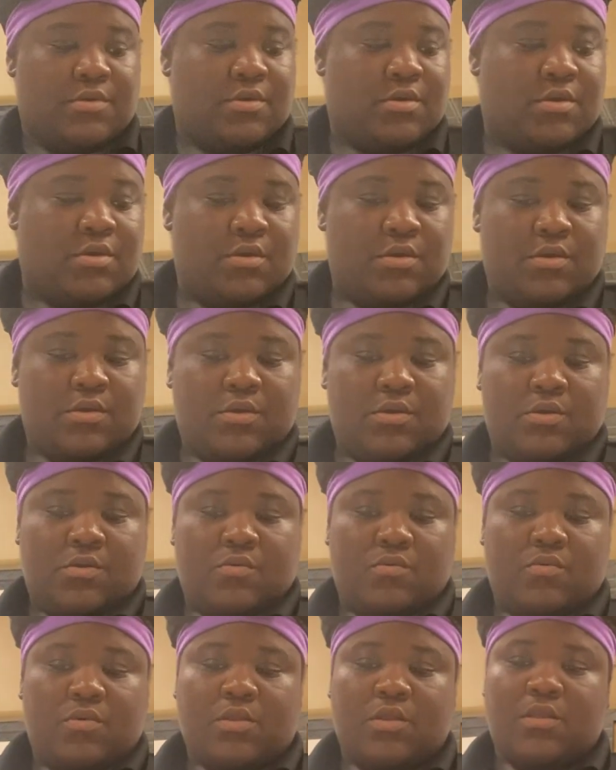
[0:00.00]
But,
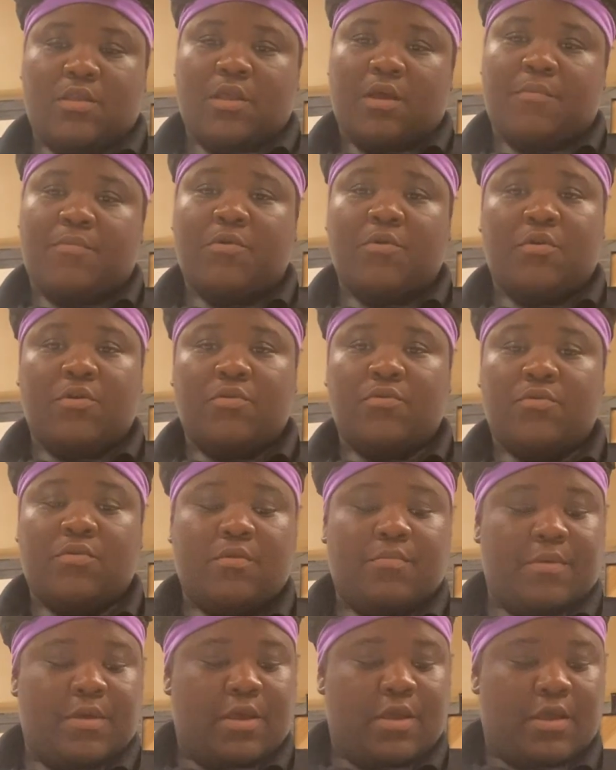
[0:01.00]
don't give up.
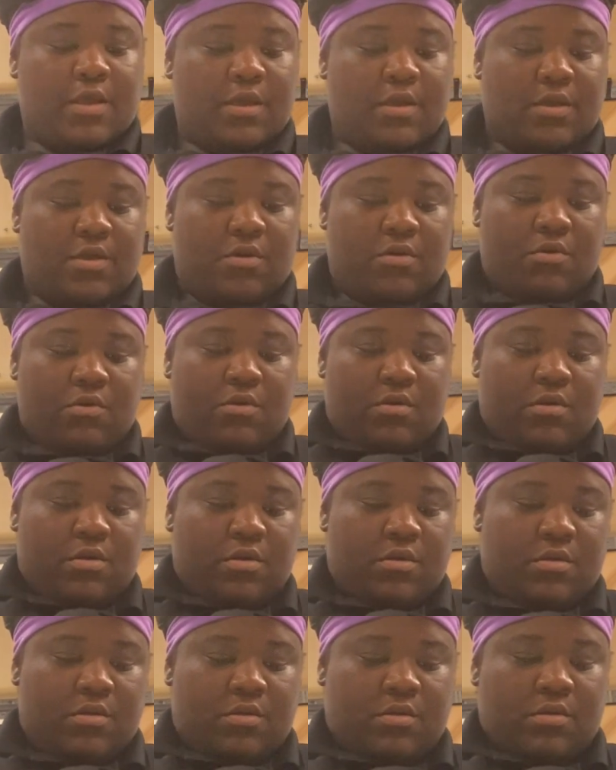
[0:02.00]
Just continue to
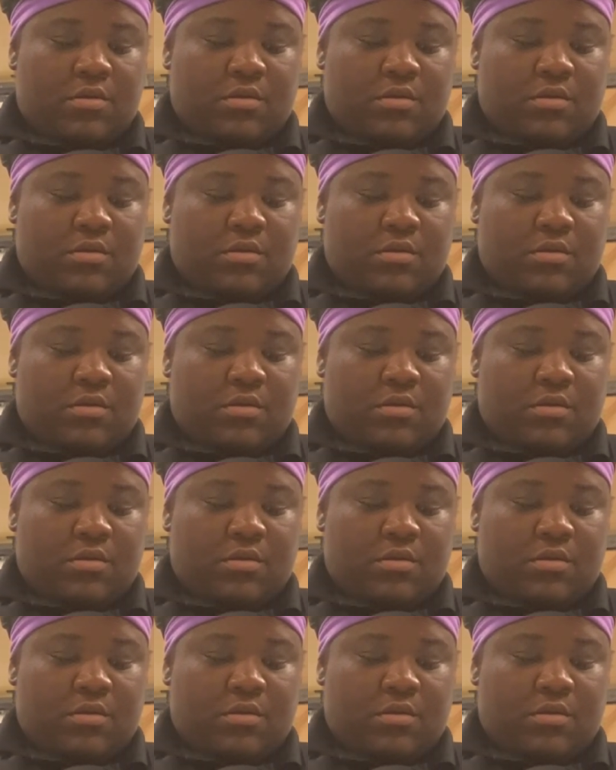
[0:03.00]
try.